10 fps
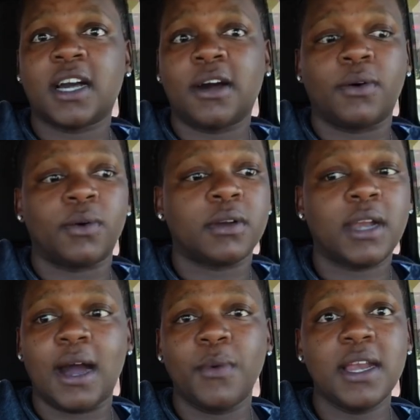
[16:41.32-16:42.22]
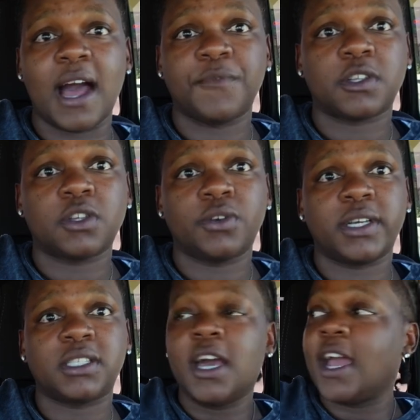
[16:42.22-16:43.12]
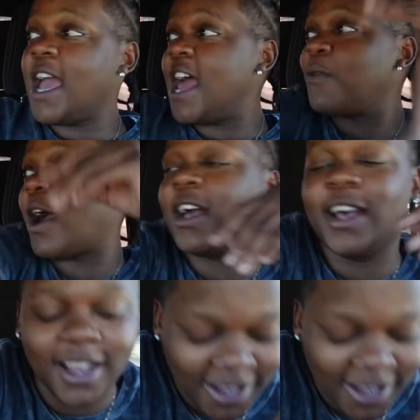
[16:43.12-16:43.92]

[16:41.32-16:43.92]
gone. Now, we not fit to do this. Anyway,